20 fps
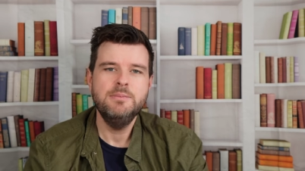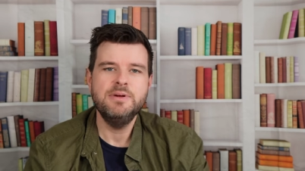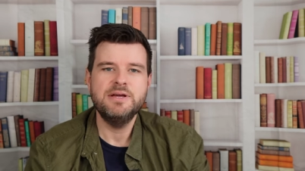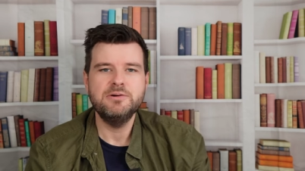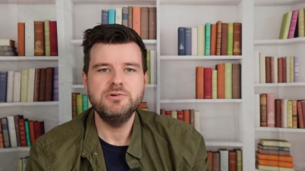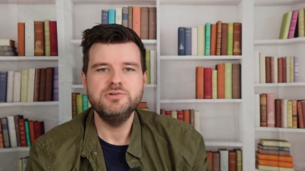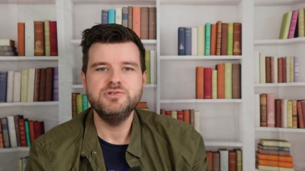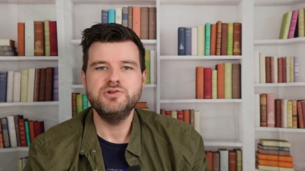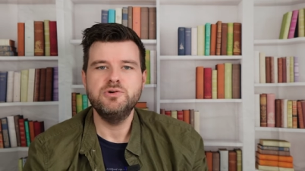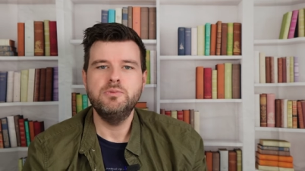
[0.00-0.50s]

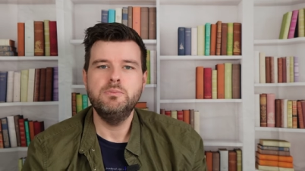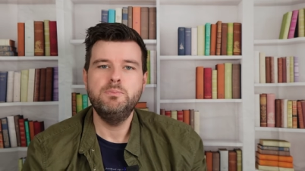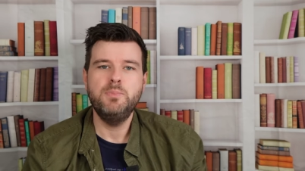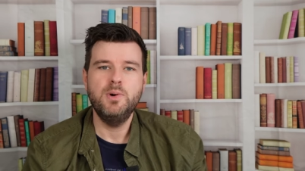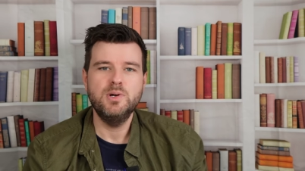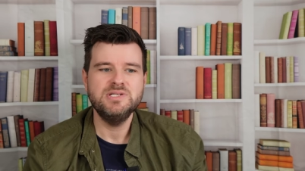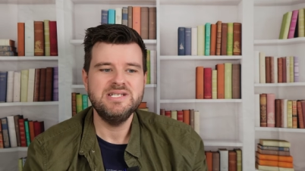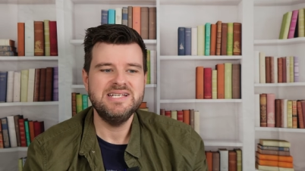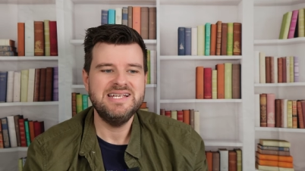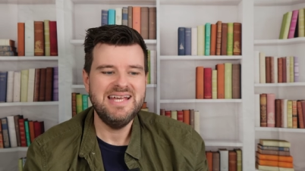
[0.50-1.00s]
because your
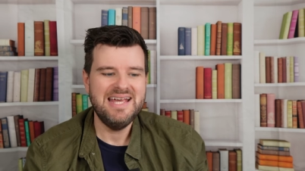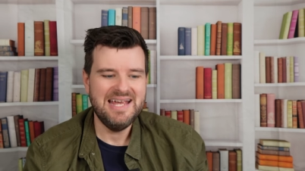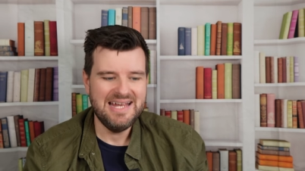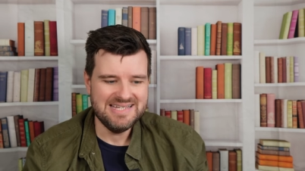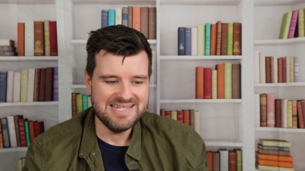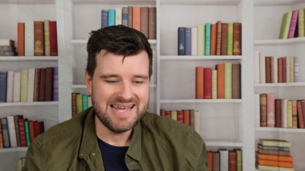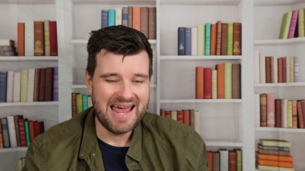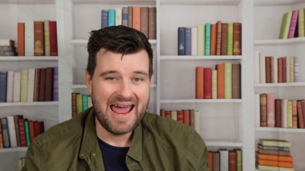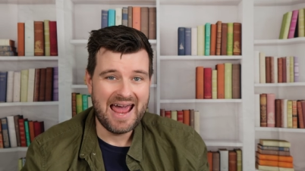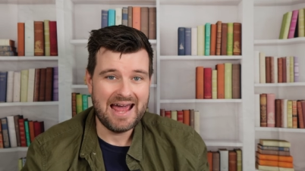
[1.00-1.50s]
body
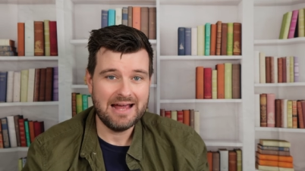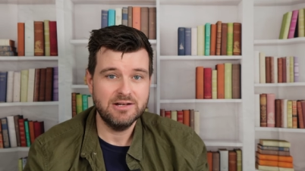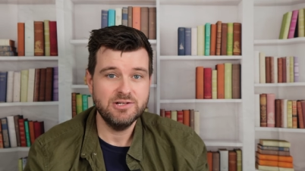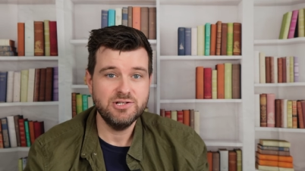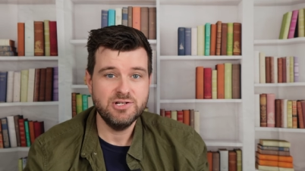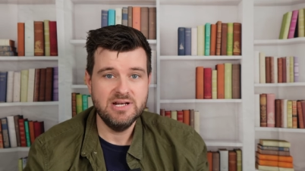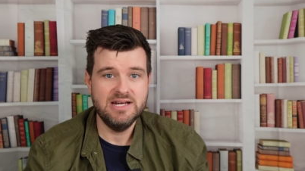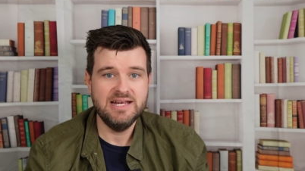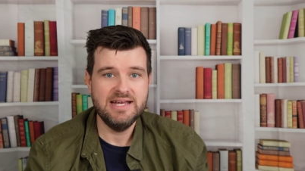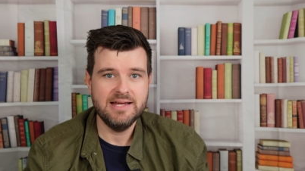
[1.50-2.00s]
is
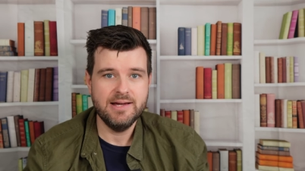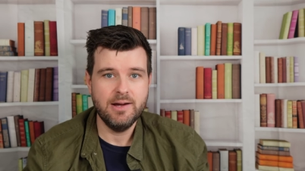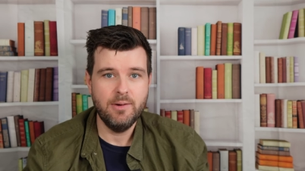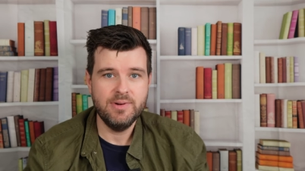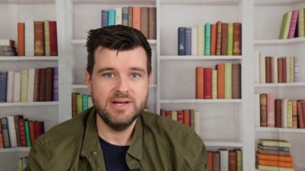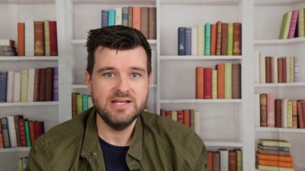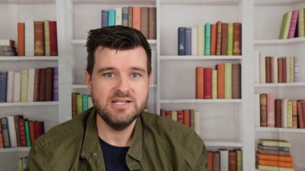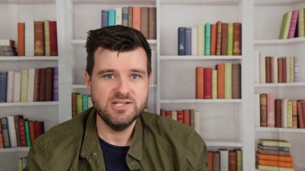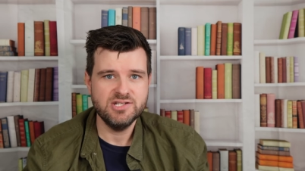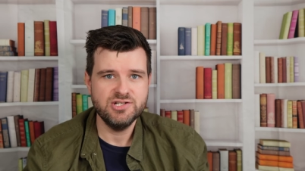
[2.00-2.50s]
actually
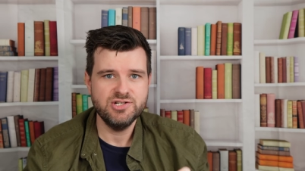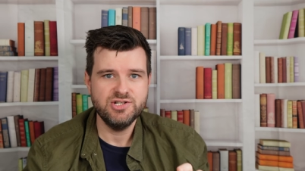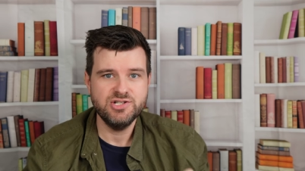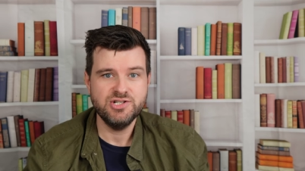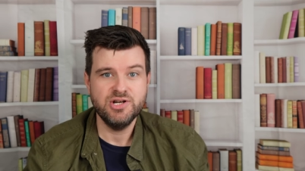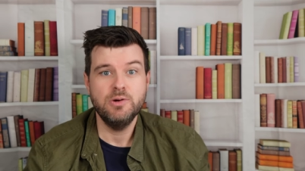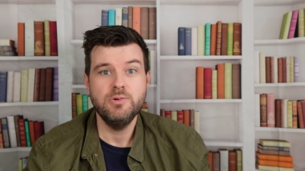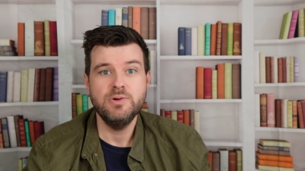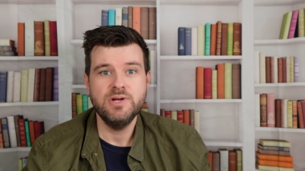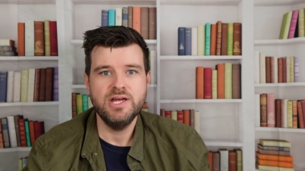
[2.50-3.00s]
going to
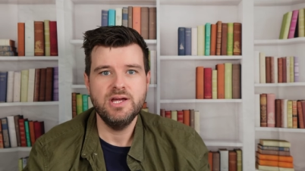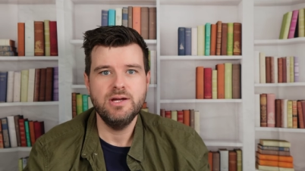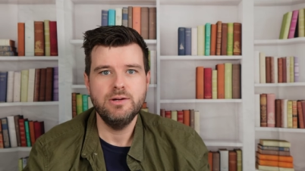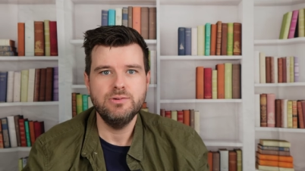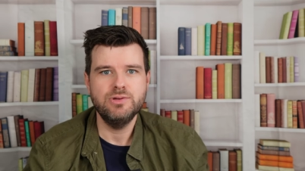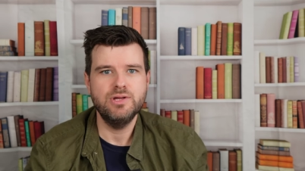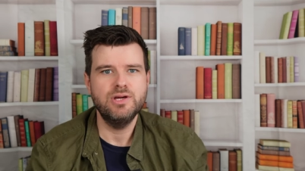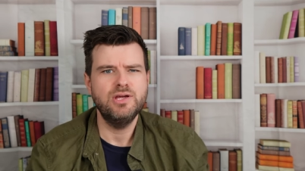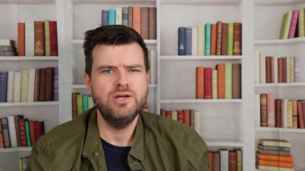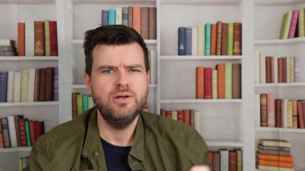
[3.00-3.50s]
show
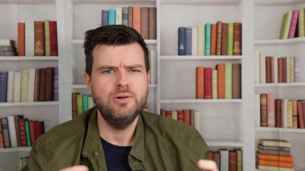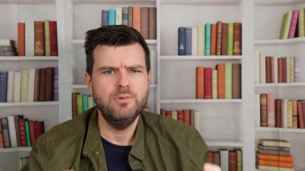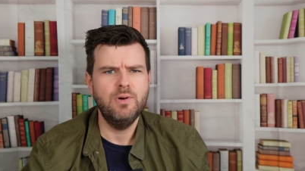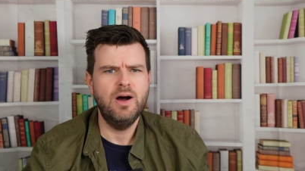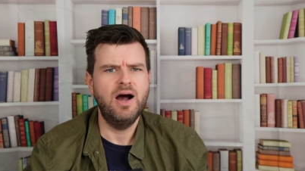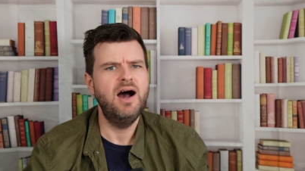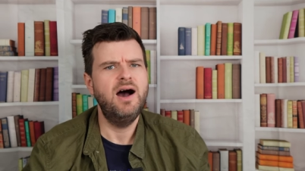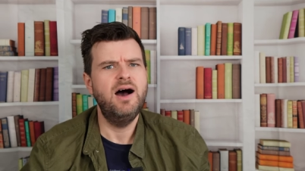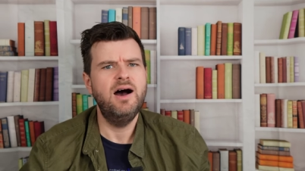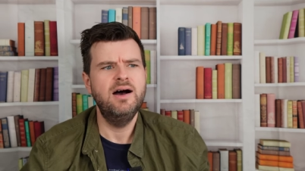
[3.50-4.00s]
you that you
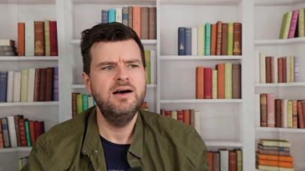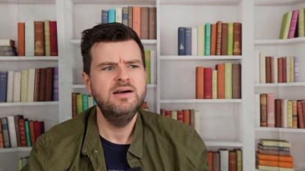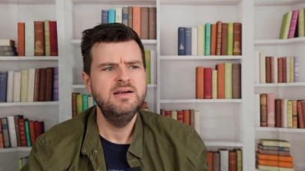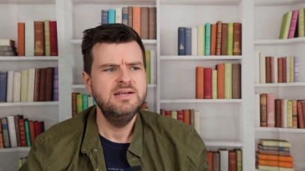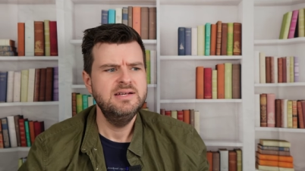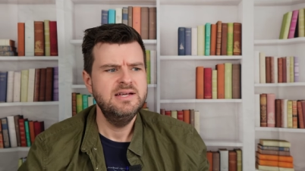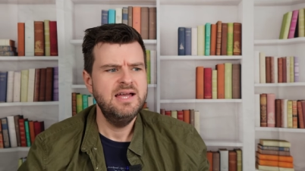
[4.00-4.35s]
are